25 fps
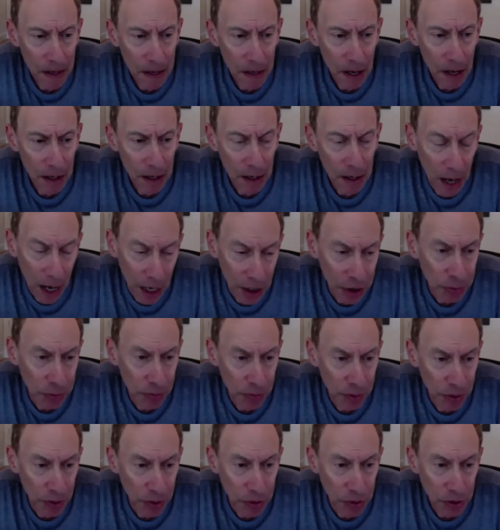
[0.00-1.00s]

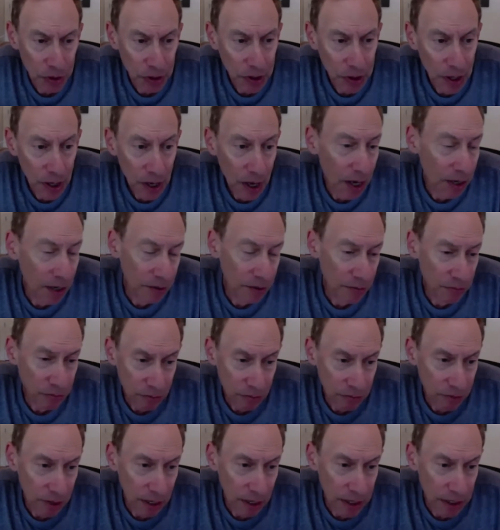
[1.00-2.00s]
hospitals, and
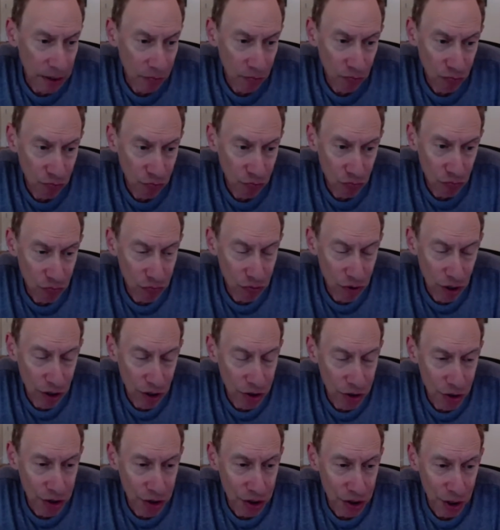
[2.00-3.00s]
they
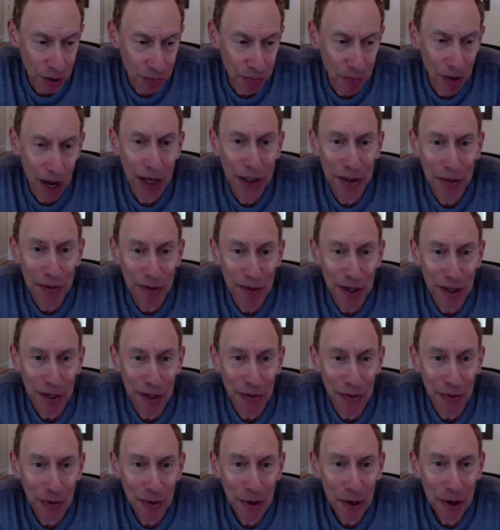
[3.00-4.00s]
didn't get back to me
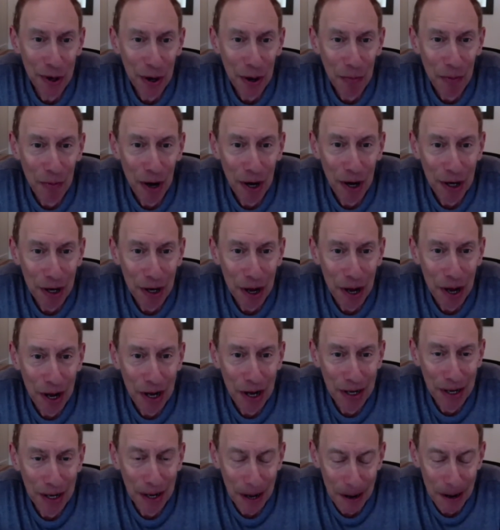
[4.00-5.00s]
either. But
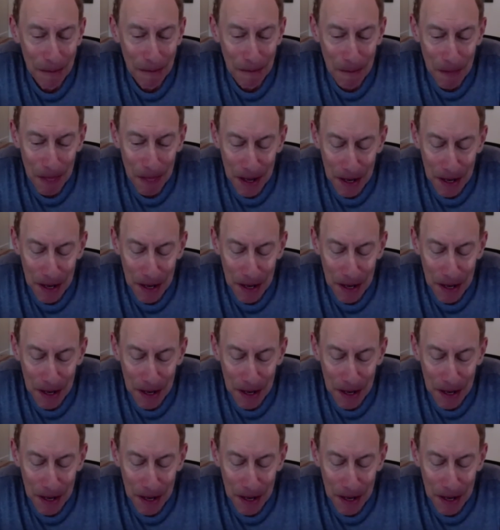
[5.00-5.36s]
I